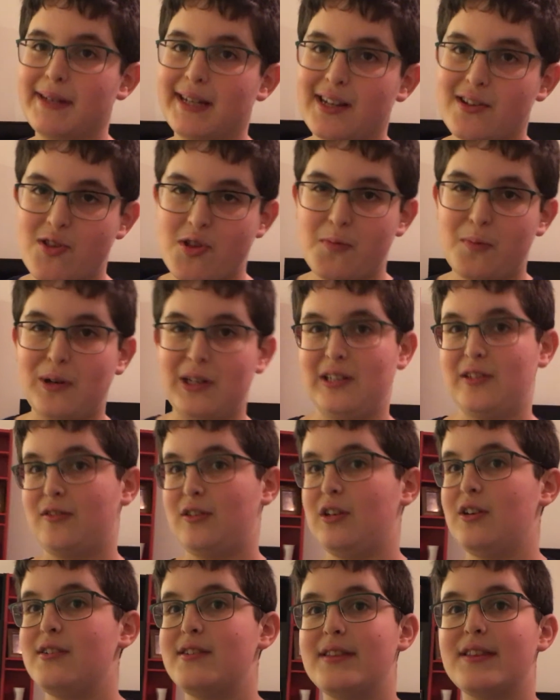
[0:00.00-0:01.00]
because spoiler
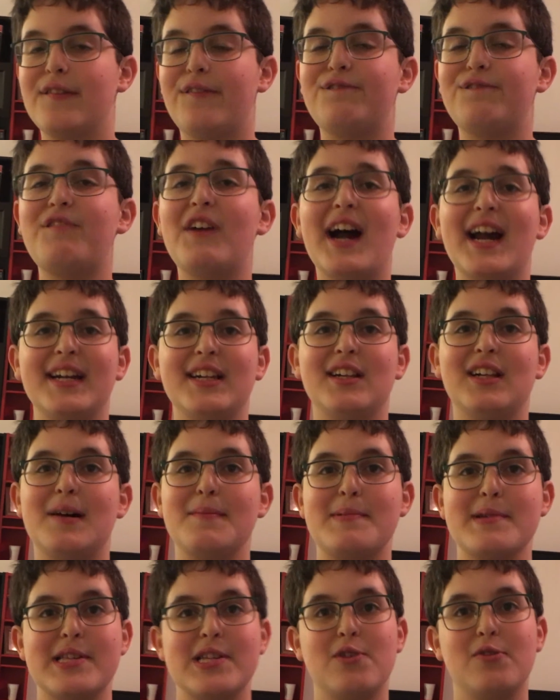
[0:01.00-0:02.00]
alert, the final
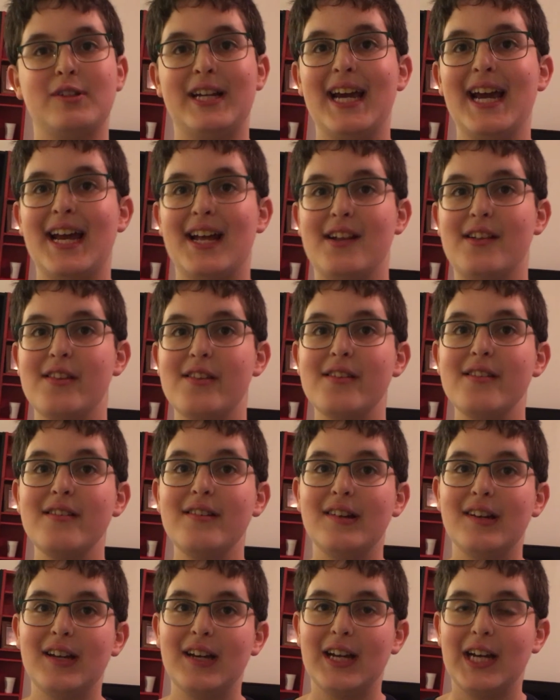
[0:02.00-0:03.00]
episode ends
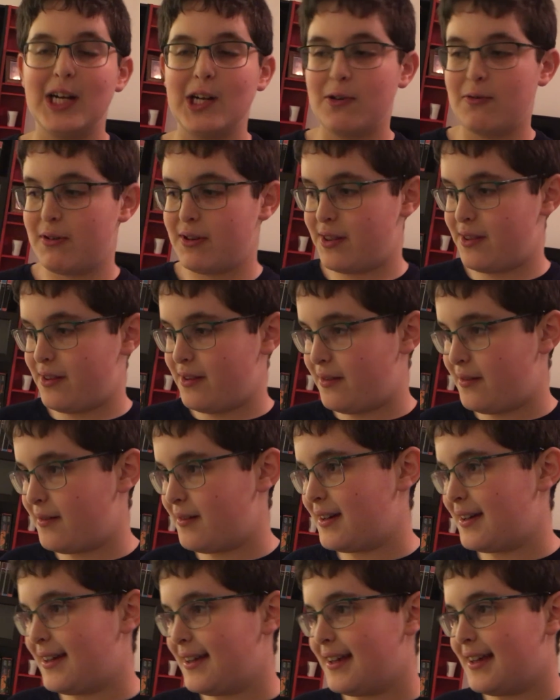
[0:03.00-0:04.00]
with
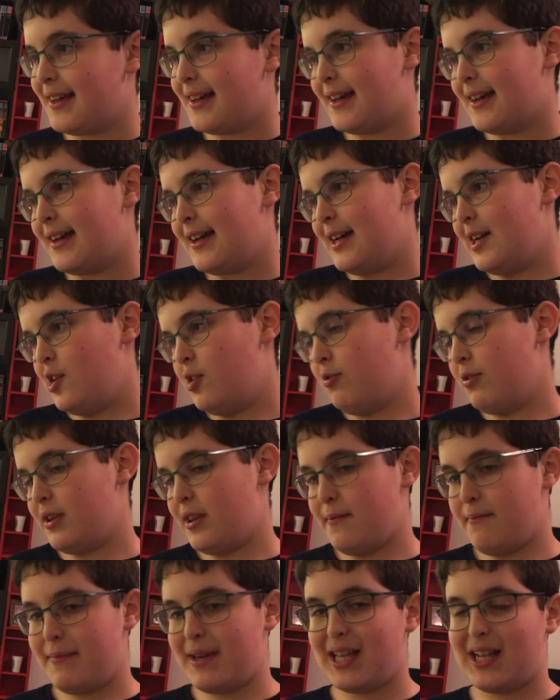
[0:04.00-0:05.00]

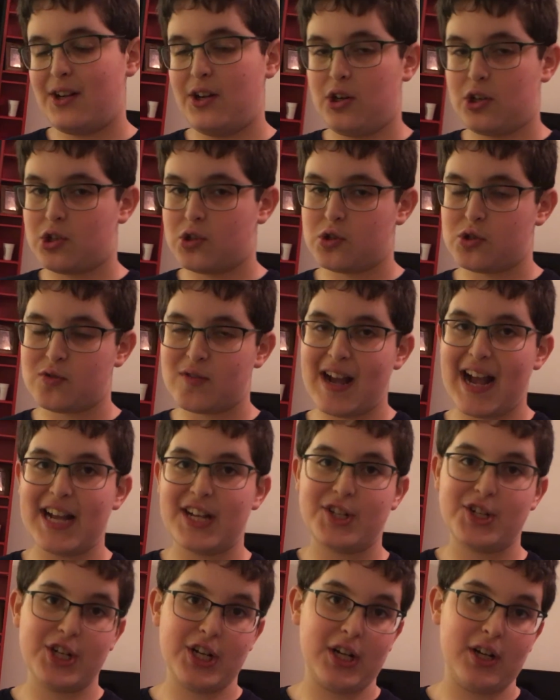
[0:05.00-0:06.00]
a meteor
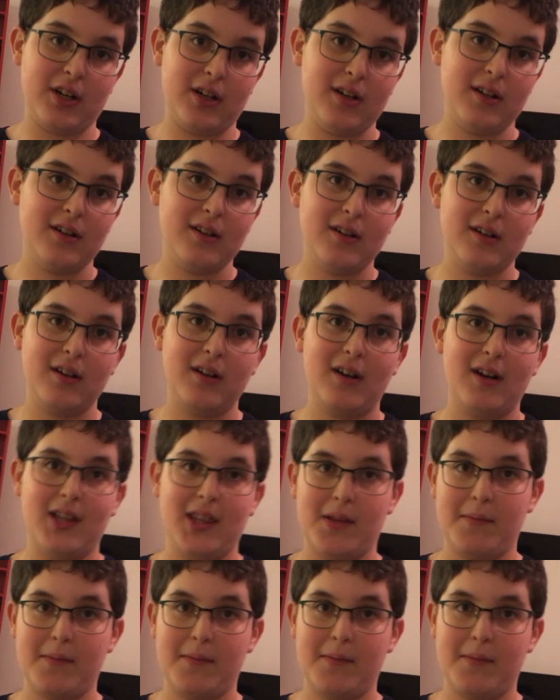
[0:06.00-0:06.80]
crashing on the